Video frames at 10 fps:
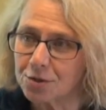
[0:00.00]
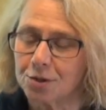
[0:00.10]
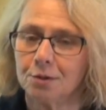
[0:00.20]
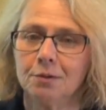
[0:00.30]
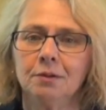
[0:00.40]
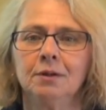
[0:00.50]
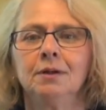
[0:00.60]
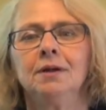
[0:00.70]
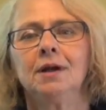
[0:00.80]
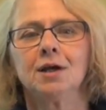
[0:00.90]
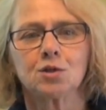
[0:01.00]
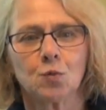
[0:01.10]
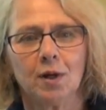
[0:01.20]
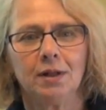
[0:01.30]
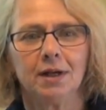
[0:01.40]
issue
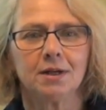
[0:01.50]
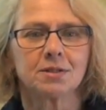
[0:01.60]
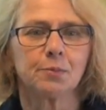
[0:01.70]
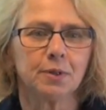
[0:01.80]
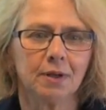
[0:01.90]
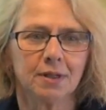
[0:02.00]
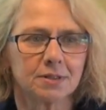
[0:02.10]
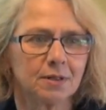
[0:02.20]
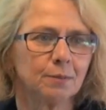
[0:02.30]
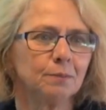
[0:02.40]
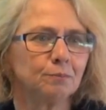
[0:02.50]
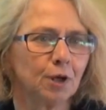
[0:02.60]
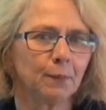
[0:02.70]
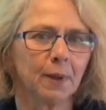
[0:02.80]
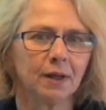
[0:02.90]
as well as a, as a
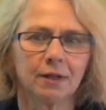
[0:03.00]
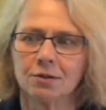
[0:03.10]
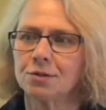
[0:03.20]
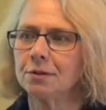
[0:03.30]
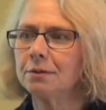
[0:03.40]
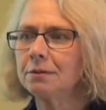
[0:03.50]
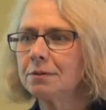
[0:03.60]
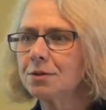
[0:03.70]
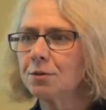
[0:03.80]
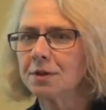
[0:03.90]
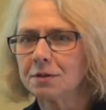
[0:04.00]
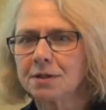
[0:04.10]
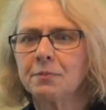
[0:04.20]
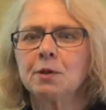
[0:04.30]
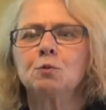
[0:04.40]
pragmatic issue so that
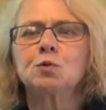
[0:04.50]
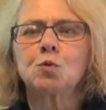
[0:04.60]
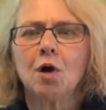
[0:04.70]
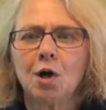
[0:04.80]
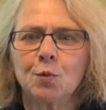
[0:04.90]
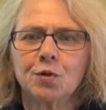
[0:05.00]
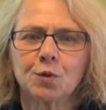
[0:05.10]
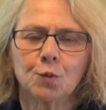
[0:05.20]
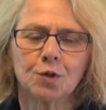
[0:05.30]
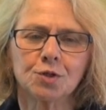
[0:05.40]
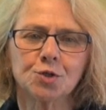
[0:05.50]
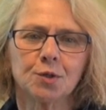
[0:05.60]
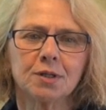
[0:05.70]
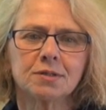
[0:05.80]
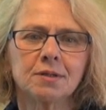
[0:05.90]
something was wrong with the word
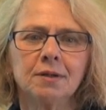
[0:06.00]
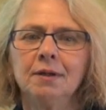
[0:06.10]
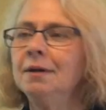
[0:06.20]
choice.